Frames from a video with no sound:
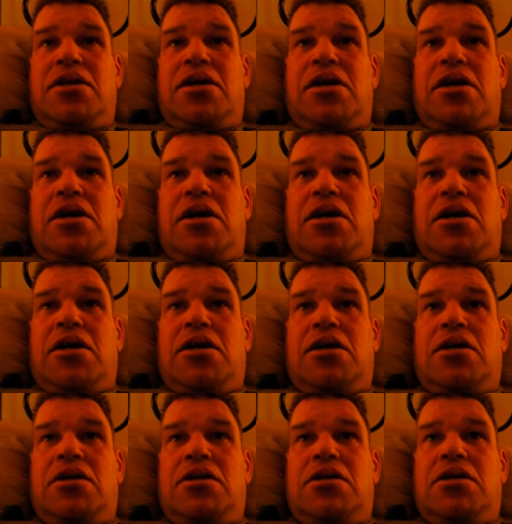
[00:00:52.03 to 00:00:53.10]

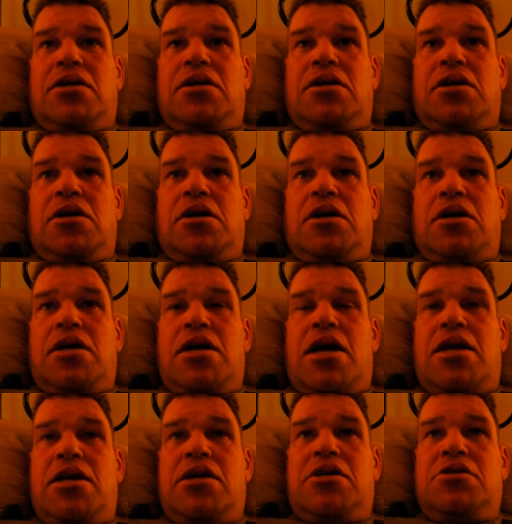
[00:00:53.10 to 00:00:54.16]
And he
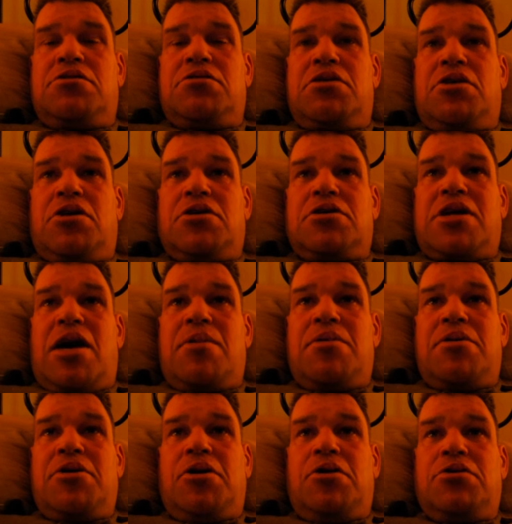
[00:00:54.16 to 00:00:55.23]
had an injury a long
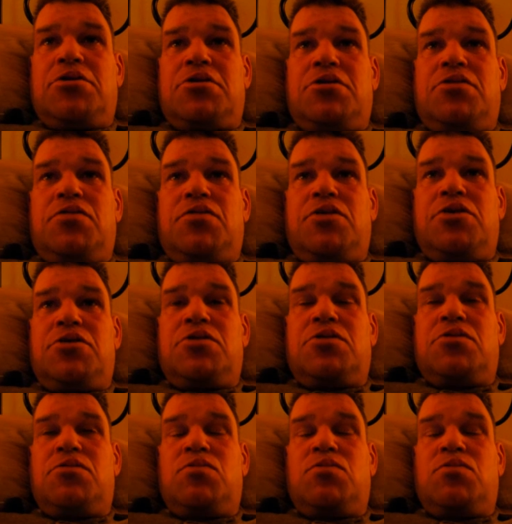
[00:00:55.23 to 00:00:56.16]
time ago, so his foot's